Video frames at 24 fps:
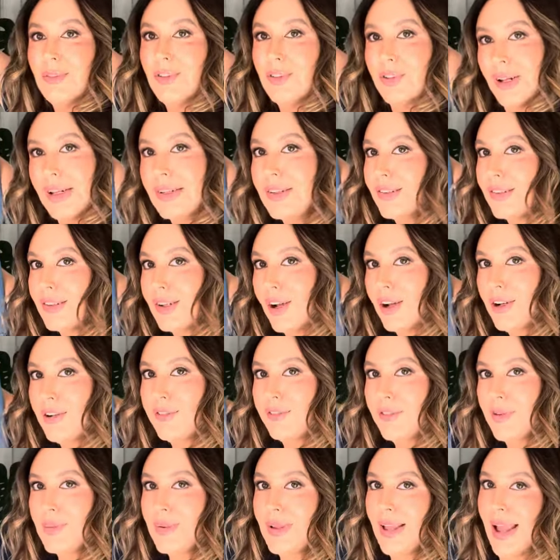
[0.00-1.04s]
trench coat
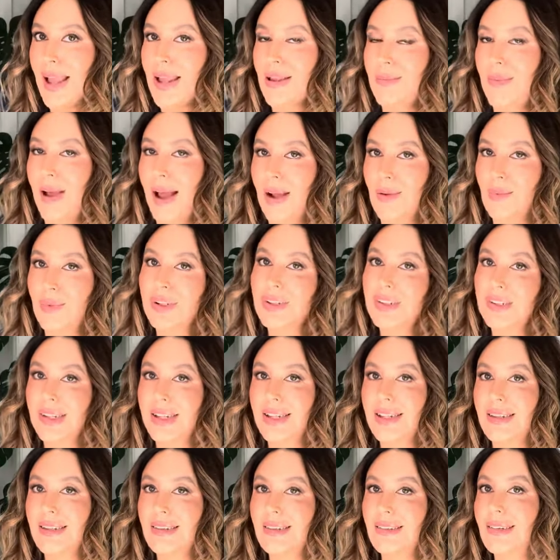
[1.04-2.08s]
from Kmart, which
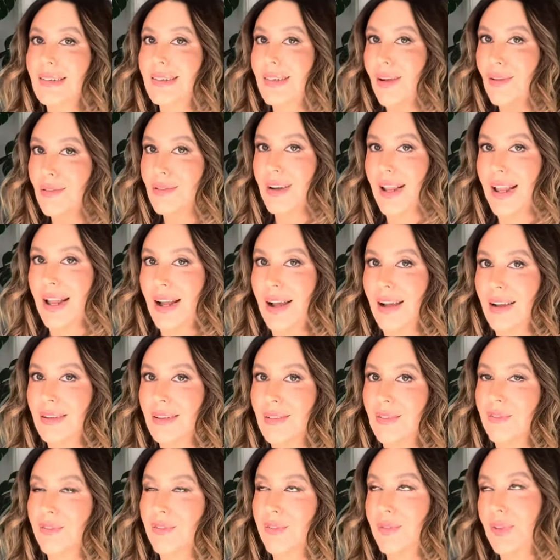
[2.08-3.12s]
is sold out
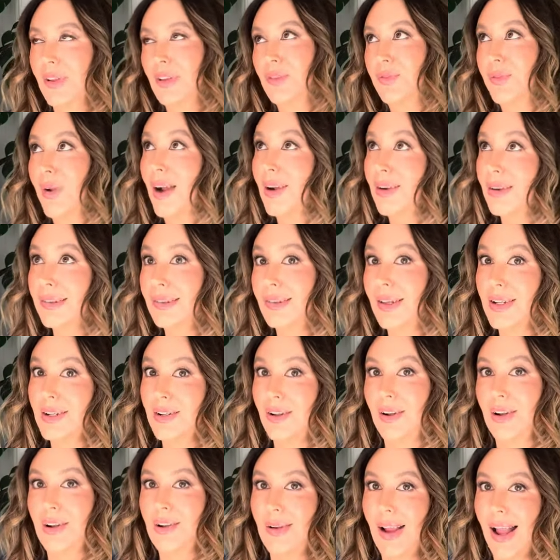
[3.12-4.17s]
as far as I
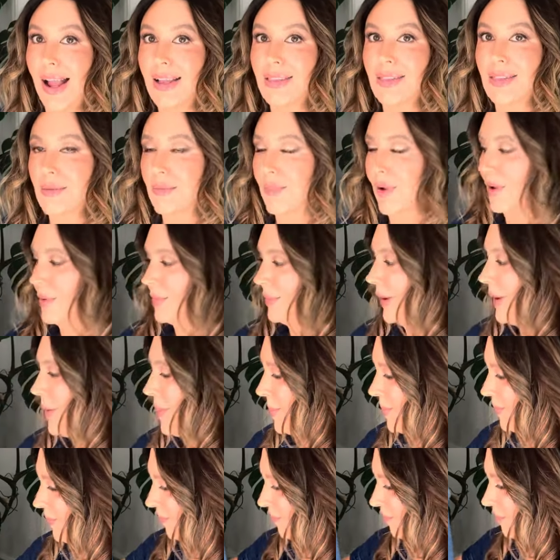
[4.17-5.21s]
know at the moment.
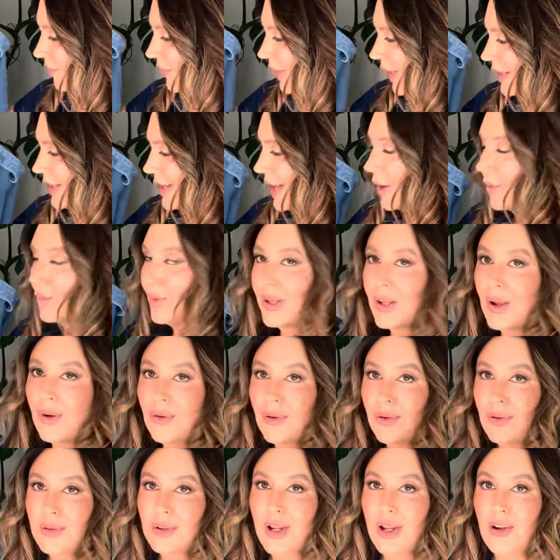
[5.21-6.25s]
Now we
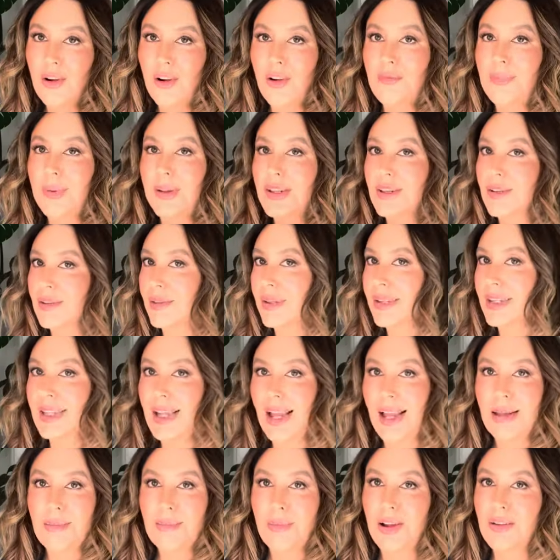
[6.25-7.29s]
all know I've been doing
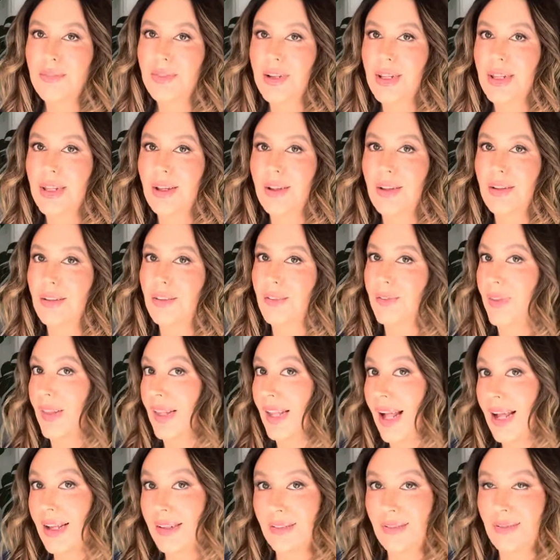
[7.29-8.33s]
Kmart videos for the
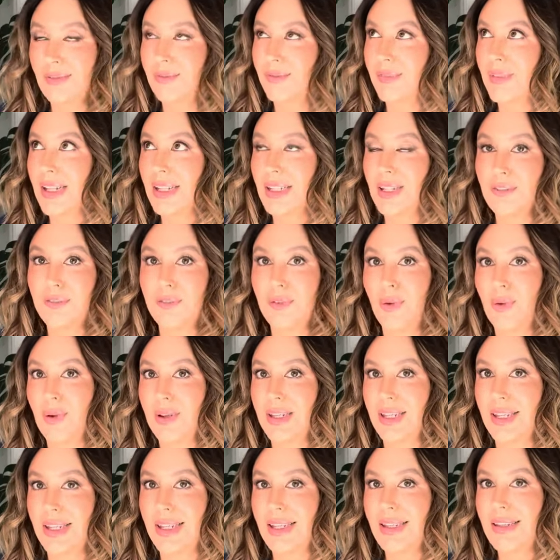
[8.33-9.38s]
last nearly 4
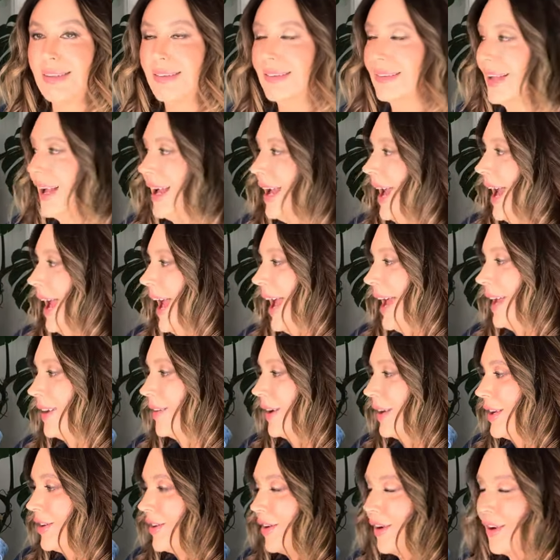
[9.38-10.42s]
years, and
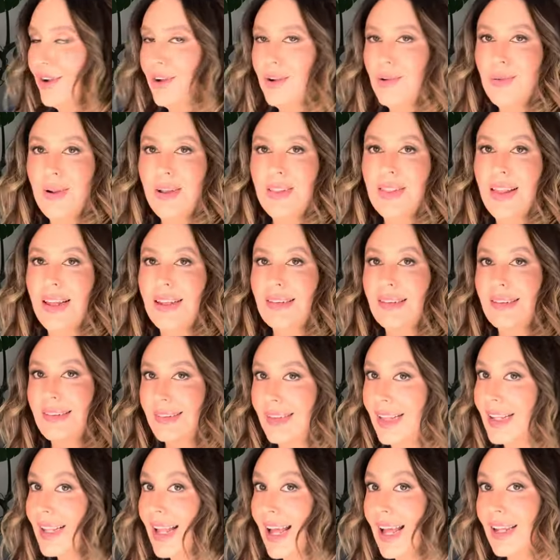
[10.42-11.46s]
I know when they
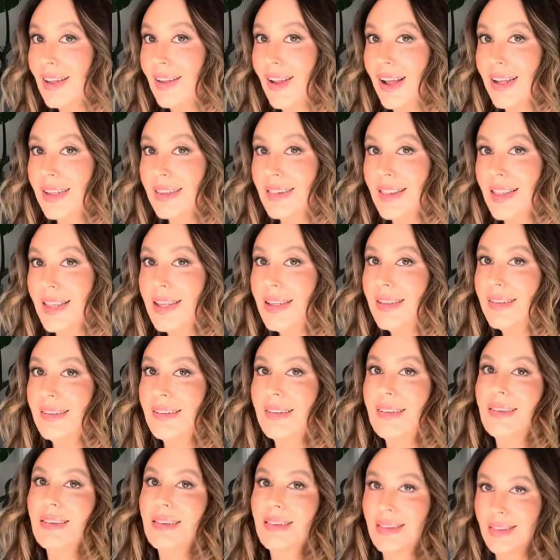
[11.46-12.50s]
sell out like
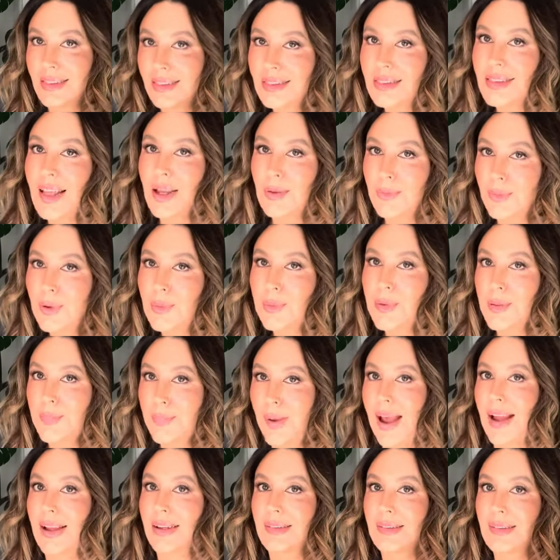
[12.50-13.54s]
this, they will be
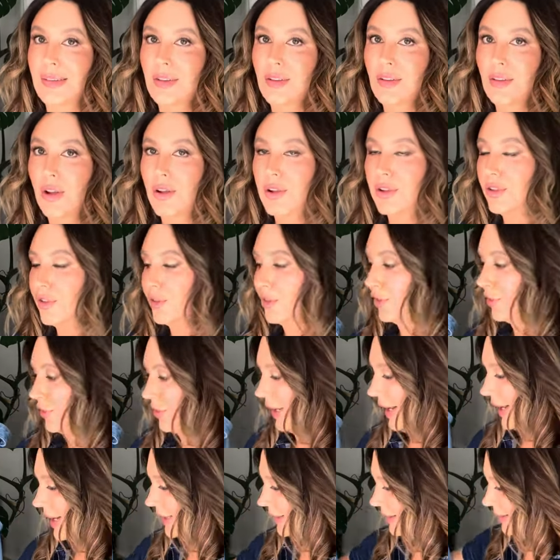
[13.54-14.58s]
back, so don't
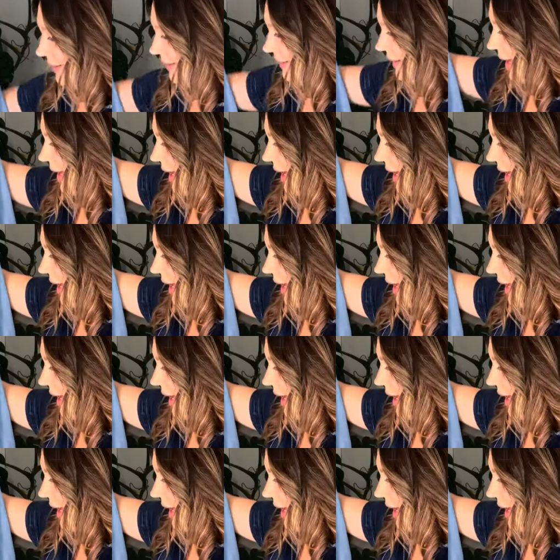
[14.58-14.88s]
stress.